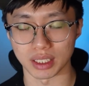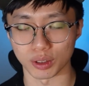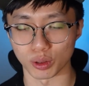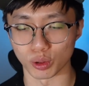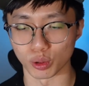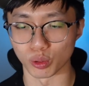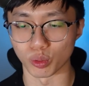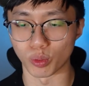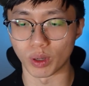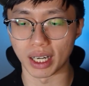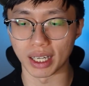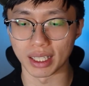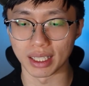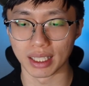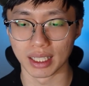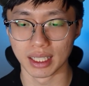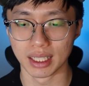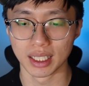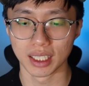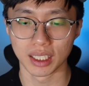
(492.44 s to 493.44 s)
to why
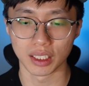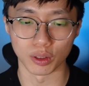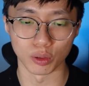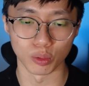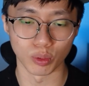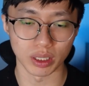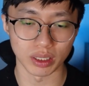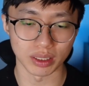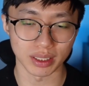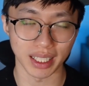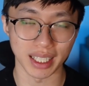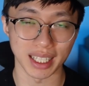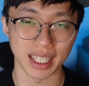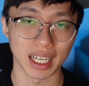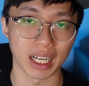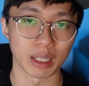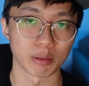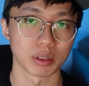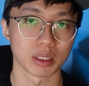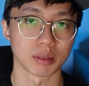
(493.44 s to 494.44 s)
you want to take
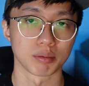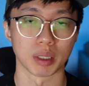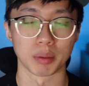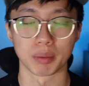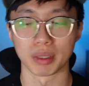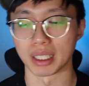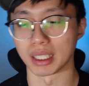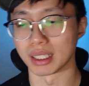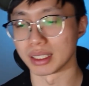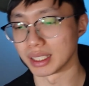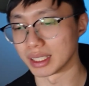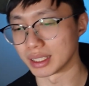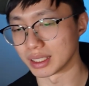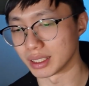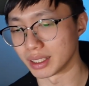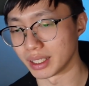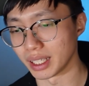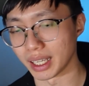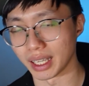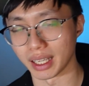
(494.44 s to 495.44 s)
carbs, maybe earlier in the
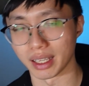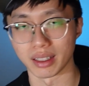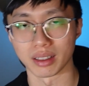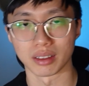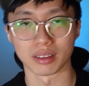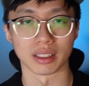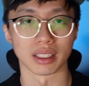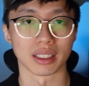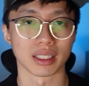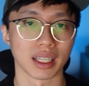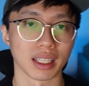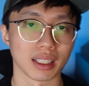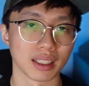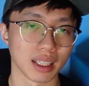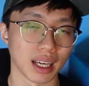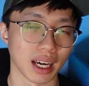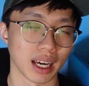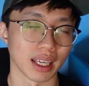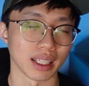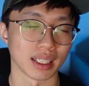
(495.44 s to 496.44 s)
day or later at
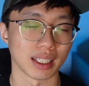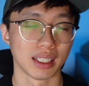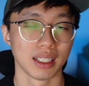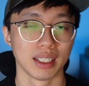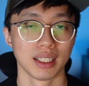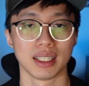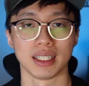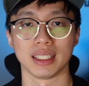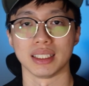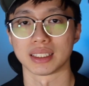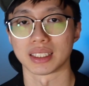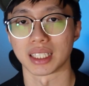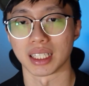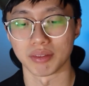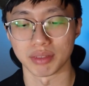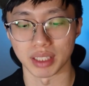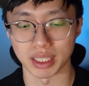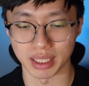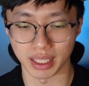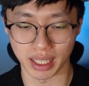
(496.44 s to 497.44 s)
night and
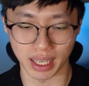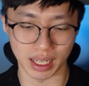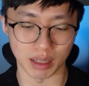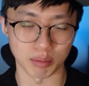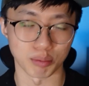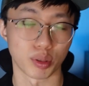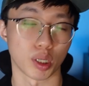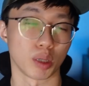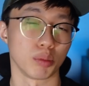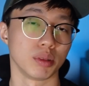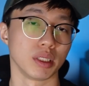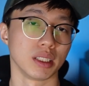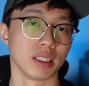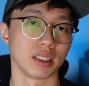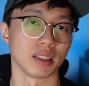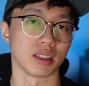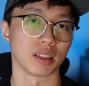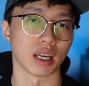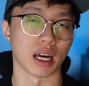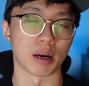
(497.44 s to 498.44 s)
stuff like that.
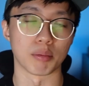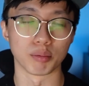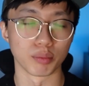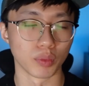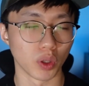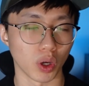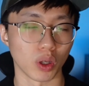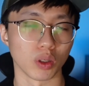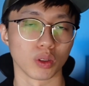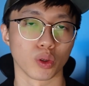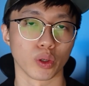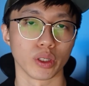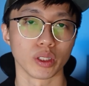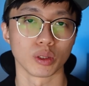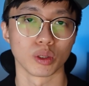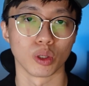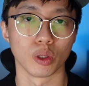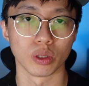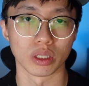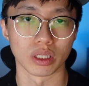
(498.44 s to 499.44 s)
I'm not going
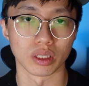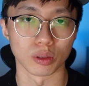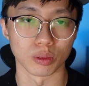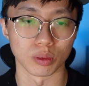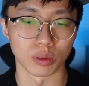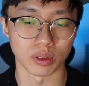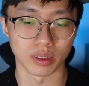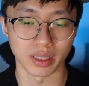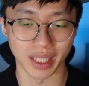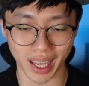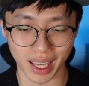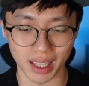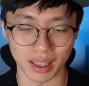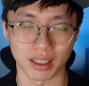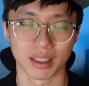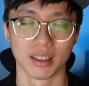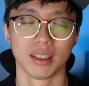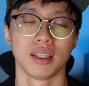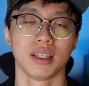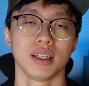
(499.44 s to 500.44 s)
to go into that
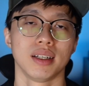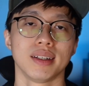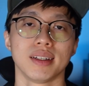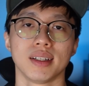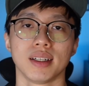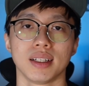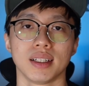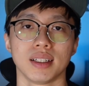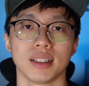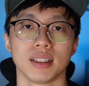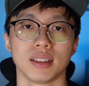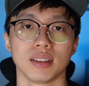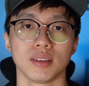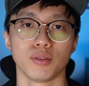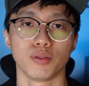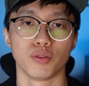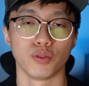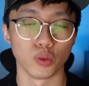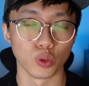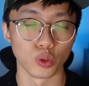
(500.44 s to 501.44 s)

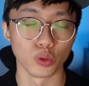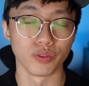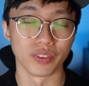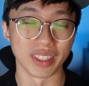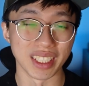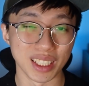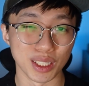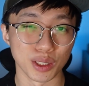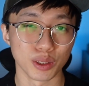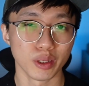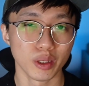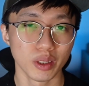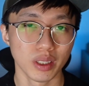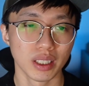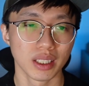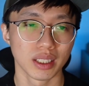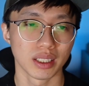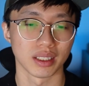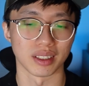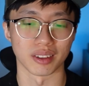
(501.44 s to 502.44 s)
full video,
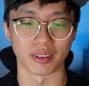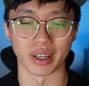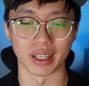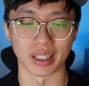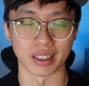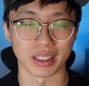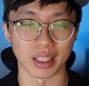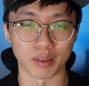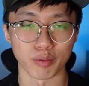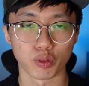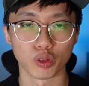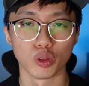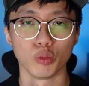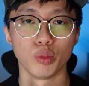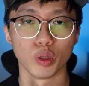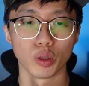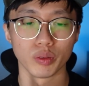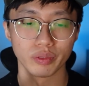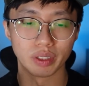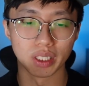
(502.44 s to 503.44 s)
alright, that
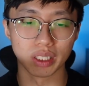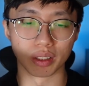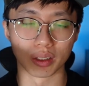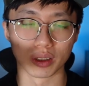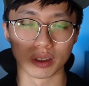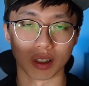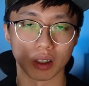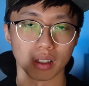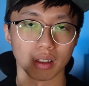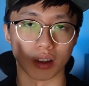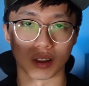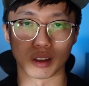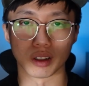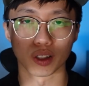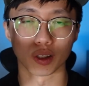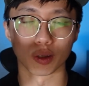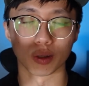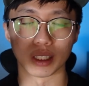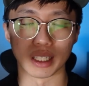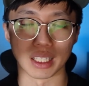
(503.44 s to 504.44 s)
full-blown video or
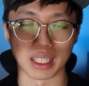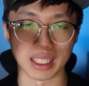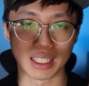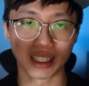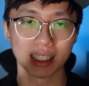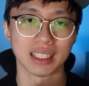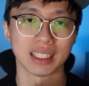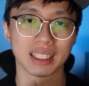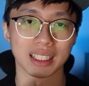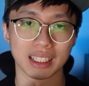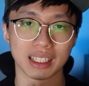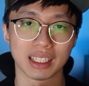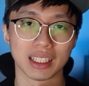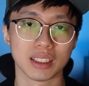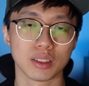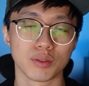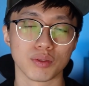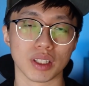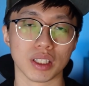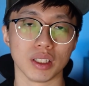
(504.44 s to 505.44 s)
Q&A in
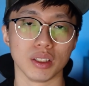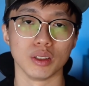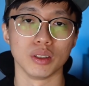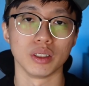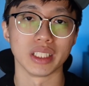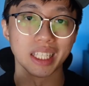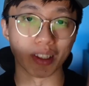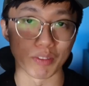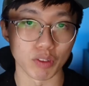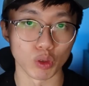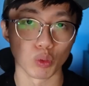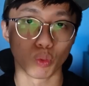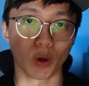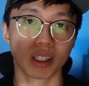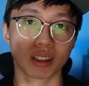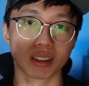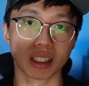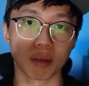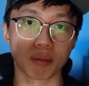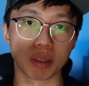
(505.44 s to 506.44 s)
this video. If you
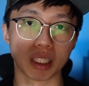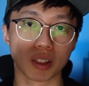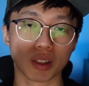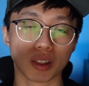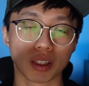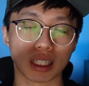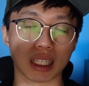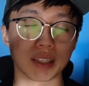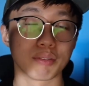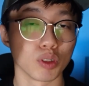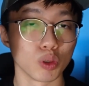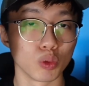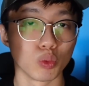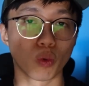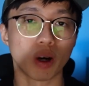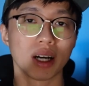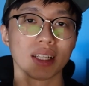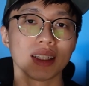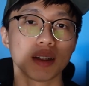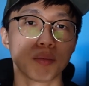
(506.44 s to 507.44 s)

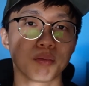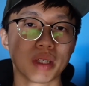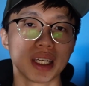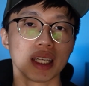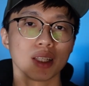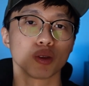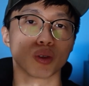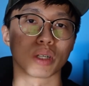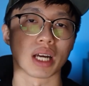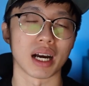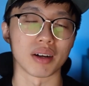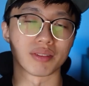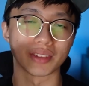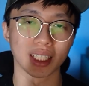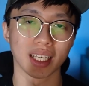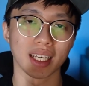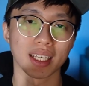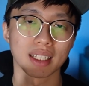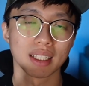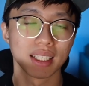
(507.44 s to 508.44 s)
want me to cover
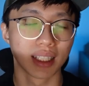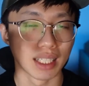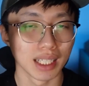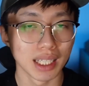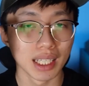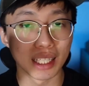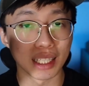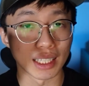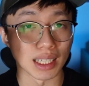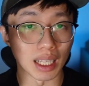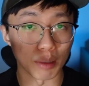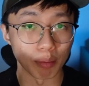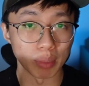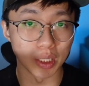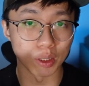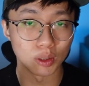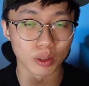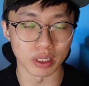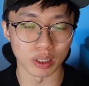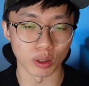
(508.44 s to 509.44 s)
that, let me
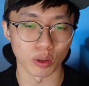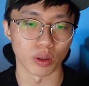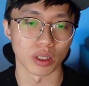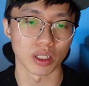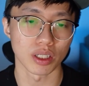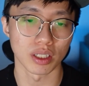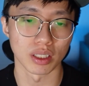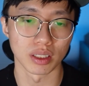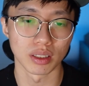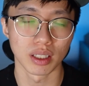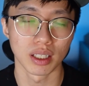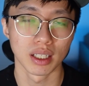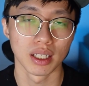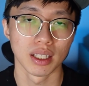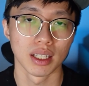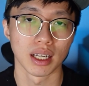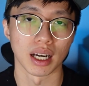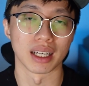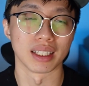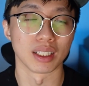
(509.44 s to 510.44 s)
know in the
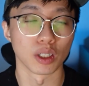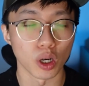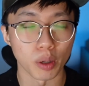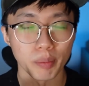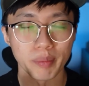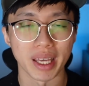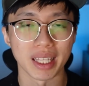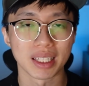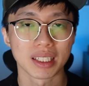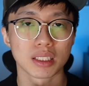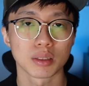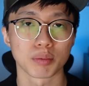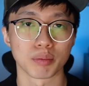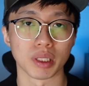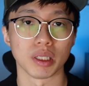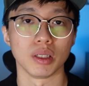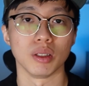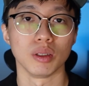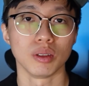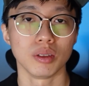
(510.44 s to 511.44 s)
comments
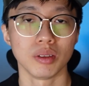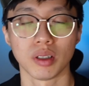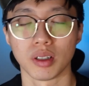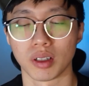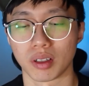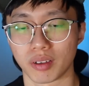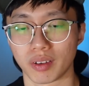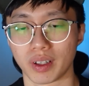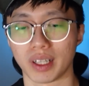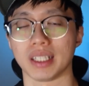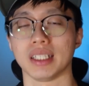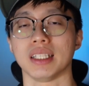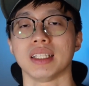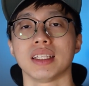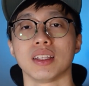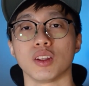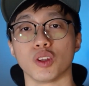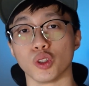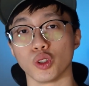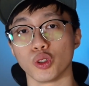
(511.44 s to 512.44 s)
below. Alright,
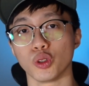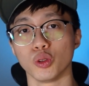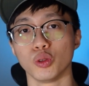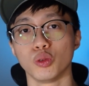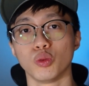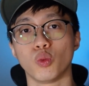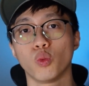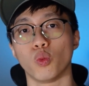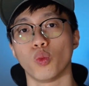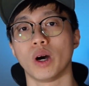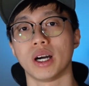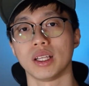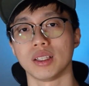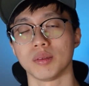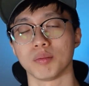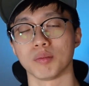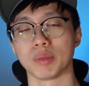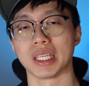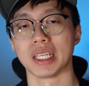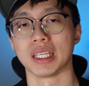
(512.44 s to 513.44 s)
do you
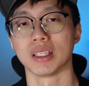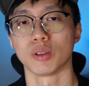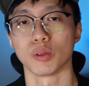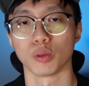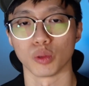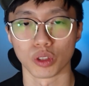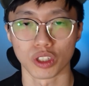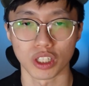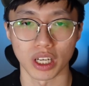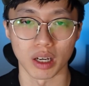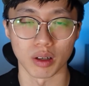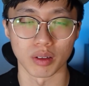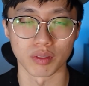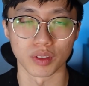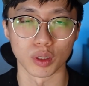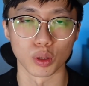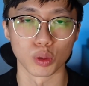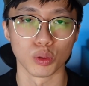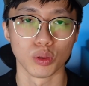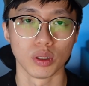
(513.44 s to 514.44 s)
want me to share
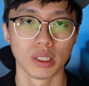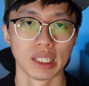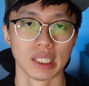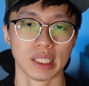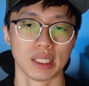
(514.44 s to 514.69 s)
with you